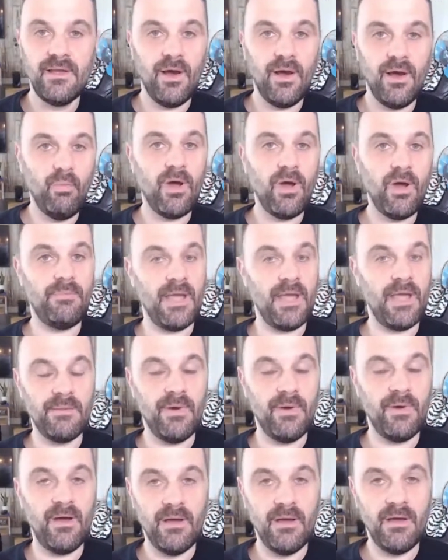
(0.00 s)
a white
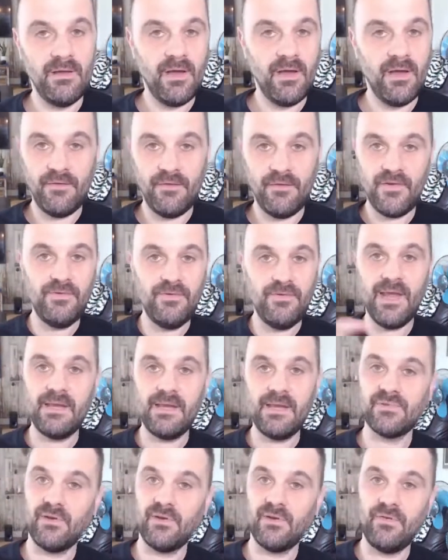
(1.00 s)
paper, a few
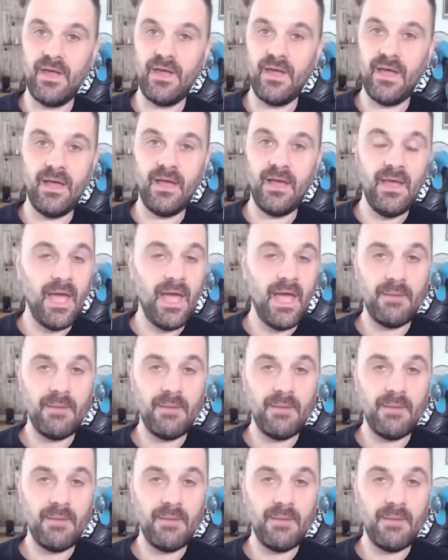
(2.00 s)
names on there,